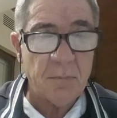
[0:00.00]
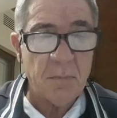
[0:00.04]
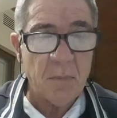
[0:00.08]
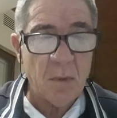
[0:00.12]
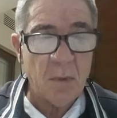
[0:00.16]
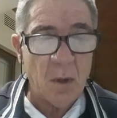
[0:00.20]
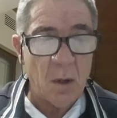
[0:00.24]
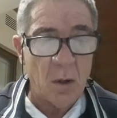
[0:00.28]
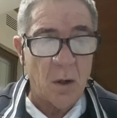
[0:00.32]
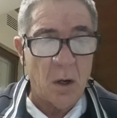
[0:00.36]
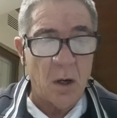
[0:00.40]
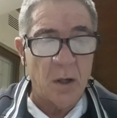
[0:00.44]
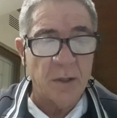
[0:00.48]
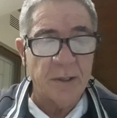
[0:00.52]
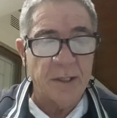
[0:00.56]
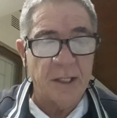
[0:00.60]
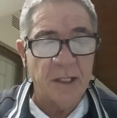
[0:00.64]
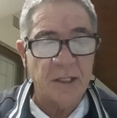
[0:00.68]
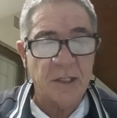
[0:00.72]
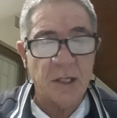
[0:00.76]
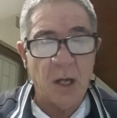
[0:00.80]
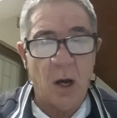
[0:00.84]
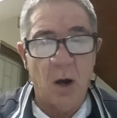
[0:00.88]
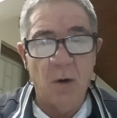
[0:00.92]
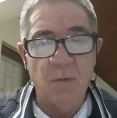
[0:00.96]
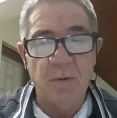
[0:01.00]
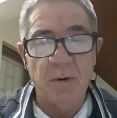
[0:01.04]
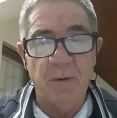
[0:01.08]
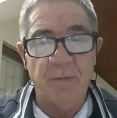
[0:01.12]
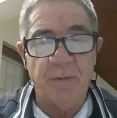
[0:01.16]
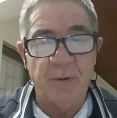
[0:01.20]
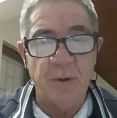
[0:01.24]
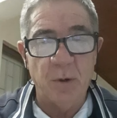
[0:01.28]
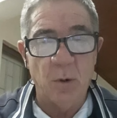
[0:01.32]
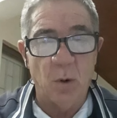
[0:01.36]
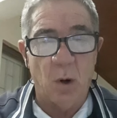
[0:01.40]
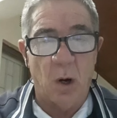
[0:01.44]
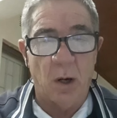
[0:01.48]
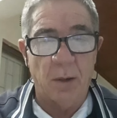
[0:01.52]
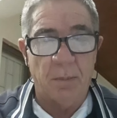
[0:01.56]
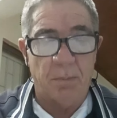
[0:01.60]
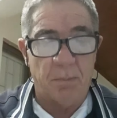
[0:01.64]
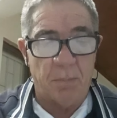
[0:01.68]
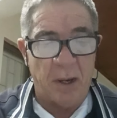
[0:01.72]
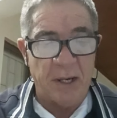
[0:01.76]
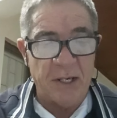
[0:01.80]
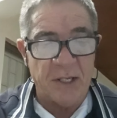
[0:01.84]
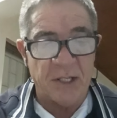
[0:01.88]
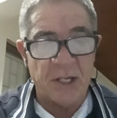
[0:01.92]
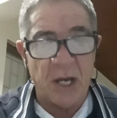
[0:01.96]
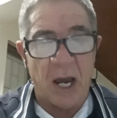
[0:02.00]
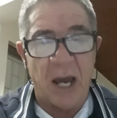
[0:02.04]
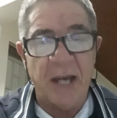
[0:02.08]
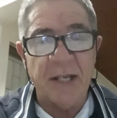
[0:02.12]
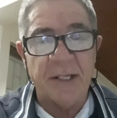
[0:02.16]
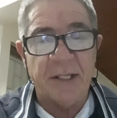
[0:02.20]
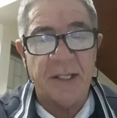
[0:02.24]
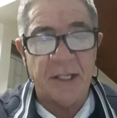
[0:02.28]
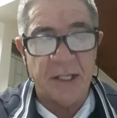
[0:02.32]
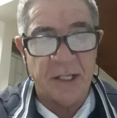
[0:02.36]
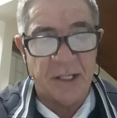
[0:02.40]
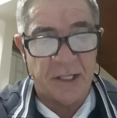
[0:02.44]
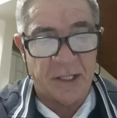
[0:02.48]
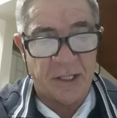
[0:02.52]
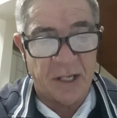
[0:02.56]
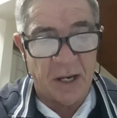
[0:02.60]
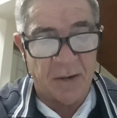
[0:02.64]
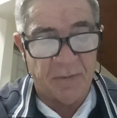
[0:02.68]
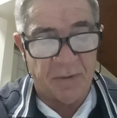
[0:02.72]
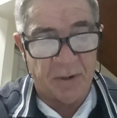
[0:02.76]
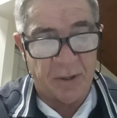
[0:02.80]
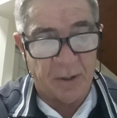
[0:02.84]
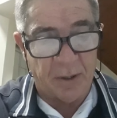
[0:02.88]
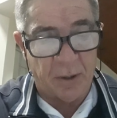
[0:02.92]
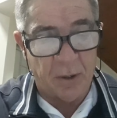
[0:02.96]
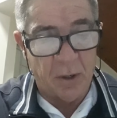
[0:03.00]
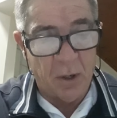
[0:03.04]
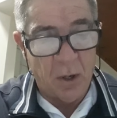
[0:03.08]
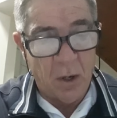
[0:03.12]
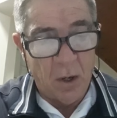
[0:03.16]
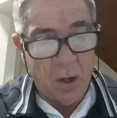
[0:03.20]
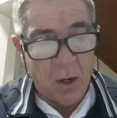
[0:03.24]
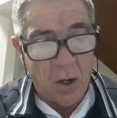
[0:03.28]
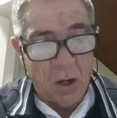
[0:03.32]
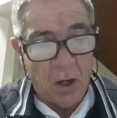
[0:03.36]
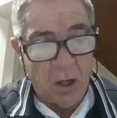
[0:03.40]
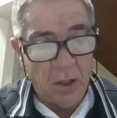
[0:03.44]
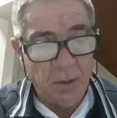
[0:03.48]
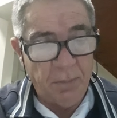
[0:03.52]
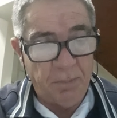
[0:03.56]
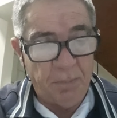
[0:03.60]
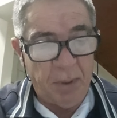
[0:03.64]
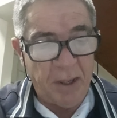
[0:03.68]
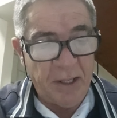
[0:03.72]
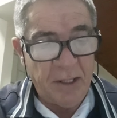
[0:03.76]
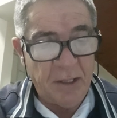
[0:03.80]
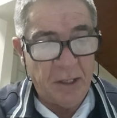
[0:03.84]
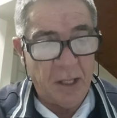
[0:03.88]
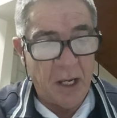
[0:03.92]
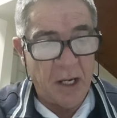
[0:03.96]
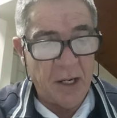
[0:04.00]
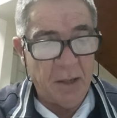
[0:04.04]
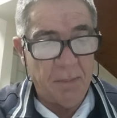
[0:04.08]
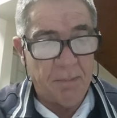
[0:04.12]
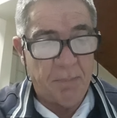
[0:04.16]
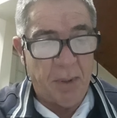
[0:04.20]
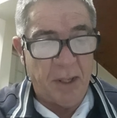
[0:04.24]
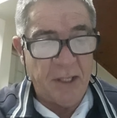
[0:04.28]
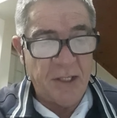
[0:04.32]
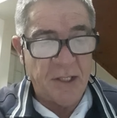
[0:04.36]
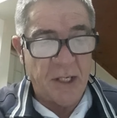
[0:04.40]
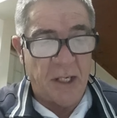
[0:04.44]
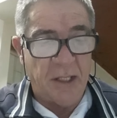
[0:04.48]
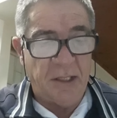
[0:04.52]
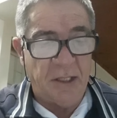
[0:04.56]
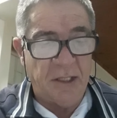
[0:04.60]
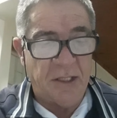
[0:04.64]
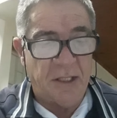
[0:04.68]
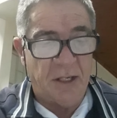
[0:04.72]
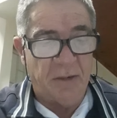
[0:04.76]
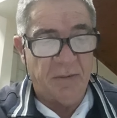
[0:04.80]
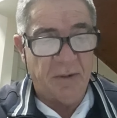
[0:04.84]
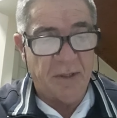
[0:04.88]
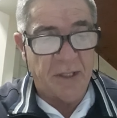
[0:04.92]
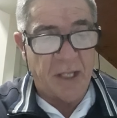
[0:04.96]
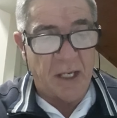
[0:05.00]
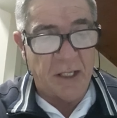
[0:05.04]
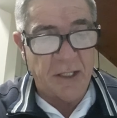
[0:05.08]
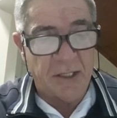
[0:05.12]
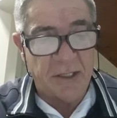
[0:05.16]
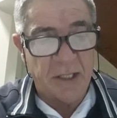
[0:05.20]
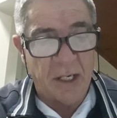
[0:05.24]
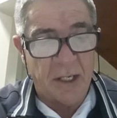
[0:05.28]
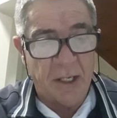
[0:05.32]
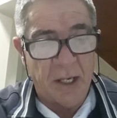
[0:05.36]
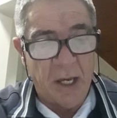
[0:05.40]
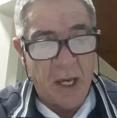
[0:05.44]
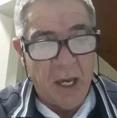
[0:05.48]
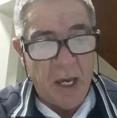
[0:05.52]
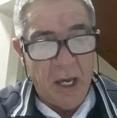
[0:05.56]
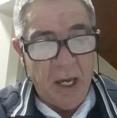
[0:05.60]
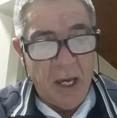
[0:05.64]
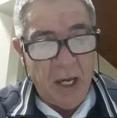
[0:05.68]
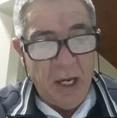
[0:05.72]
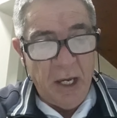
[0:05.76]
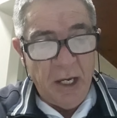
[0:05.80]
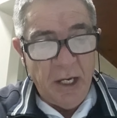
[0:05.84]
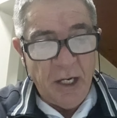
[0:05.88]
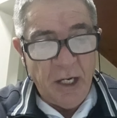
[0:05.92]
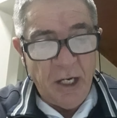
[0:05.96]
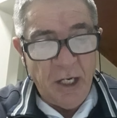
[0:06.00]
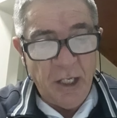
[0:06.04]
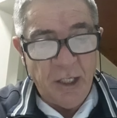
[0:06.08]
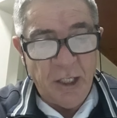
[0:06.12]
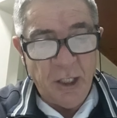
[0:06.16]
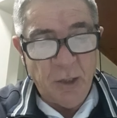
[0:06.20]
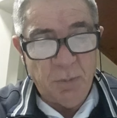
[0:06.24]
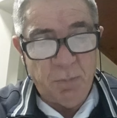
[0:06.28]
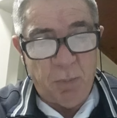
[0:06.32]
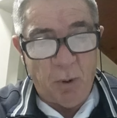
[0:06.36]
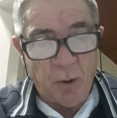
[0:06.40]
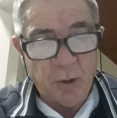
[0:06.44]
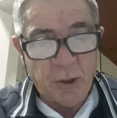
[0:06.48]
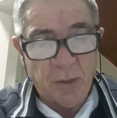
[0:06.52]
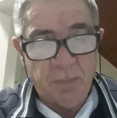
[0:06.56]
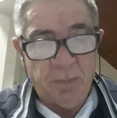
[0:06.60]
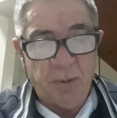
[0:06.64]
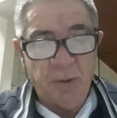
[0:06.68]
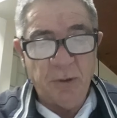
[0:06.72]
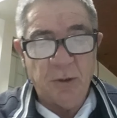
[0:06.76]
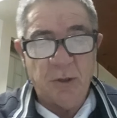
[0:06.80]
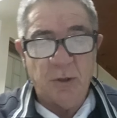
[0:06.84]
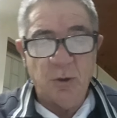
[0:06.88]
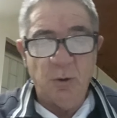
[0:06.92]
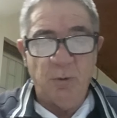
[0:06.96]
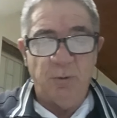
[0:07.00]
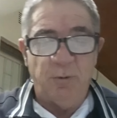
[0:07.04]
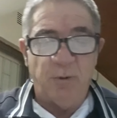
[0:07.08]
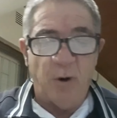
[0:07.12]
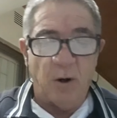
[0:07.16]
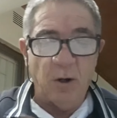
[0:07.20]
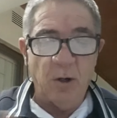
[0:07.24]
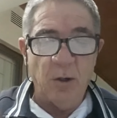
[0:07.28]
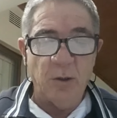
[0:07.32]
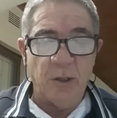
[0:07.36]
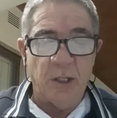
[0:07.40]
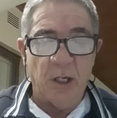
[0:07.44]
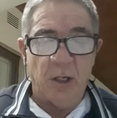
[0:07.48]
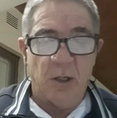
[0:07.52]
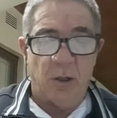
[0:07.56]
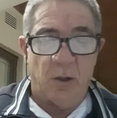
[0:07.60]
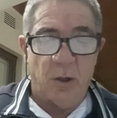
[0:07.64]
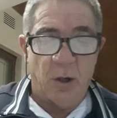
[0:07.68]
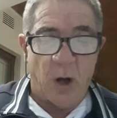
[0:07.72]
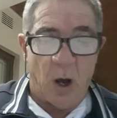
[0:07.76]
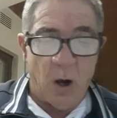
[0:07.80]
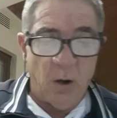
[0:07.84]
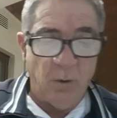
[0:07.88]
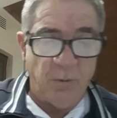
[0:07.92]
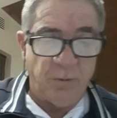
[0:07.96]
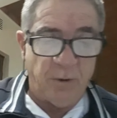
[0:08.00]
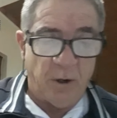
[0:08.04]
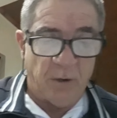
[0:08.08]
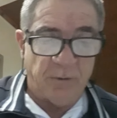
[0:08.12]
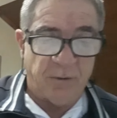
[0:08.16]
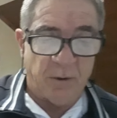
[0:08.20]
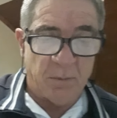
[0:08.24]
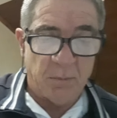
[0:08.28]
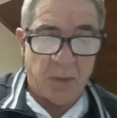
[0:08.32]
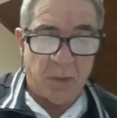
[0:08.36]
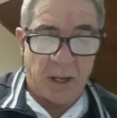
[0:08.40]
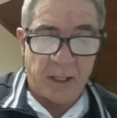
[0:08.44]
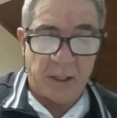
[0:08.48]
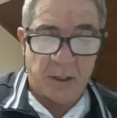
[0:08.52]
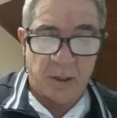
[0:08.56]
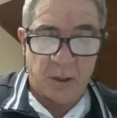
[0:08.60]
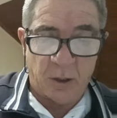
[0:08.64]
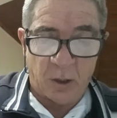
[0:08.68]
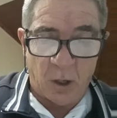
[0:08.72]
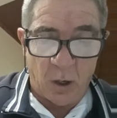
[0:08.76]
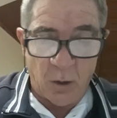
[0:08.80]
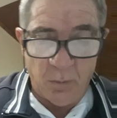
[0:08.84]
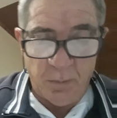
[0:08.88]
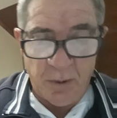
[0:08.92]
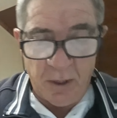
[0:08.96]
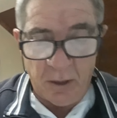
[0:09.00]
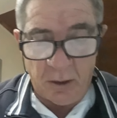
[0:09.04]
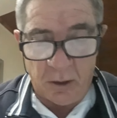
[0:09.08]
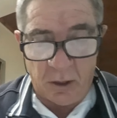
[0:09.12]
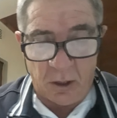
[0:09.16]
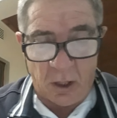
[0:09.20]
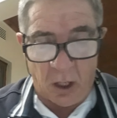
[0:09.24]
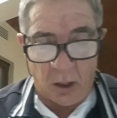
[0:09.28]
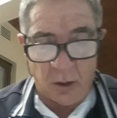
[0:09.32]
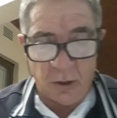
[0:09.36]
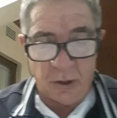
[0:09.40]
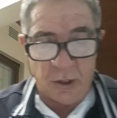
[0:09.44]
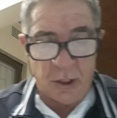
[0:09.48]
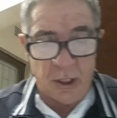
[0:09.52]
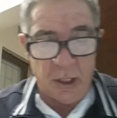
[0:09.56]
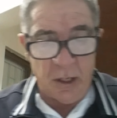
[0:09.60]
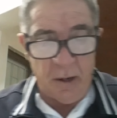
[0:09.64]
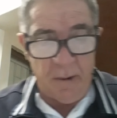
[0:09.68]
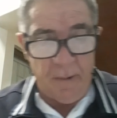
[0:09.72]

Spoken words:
on this overview on page 87. On page 87, they say, it is possible to follow the growth of a microbial culture